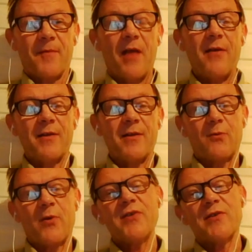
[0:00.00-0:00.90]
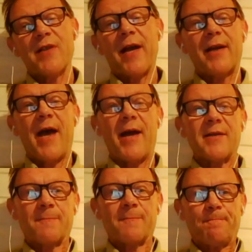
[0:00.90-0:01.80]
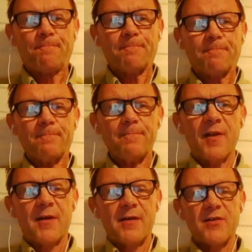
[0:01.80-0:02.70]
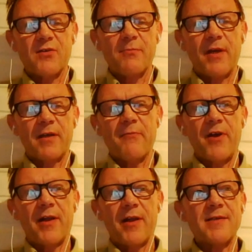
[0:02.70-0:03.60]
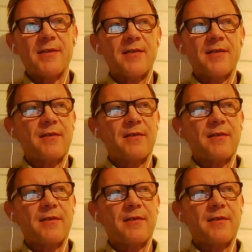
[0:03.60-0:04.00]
And questions like that, just to make them realize that